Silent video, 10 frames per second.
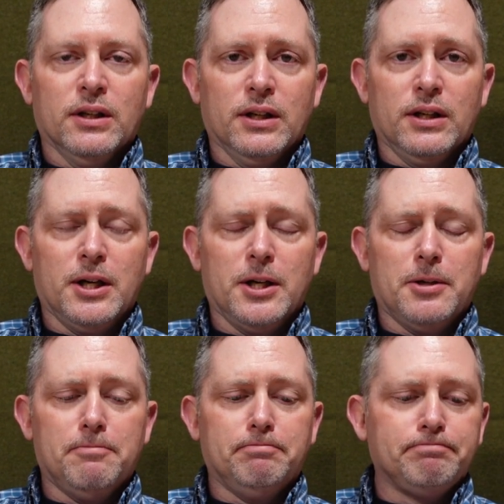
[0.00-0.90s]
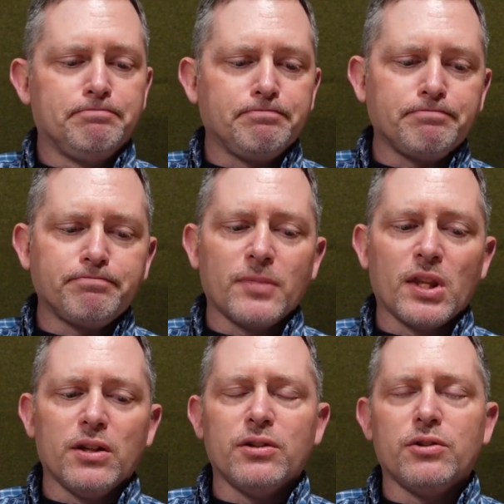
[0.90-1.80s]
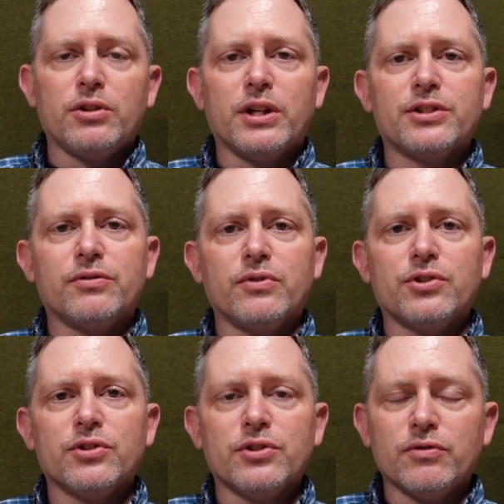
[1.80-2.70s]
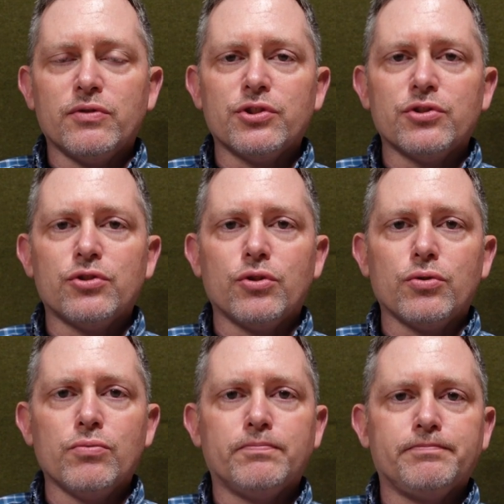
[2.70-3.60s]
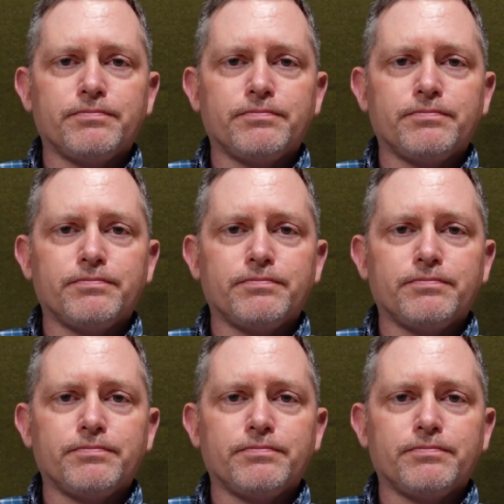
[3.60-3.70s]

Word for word: Um, your next division is Division 2.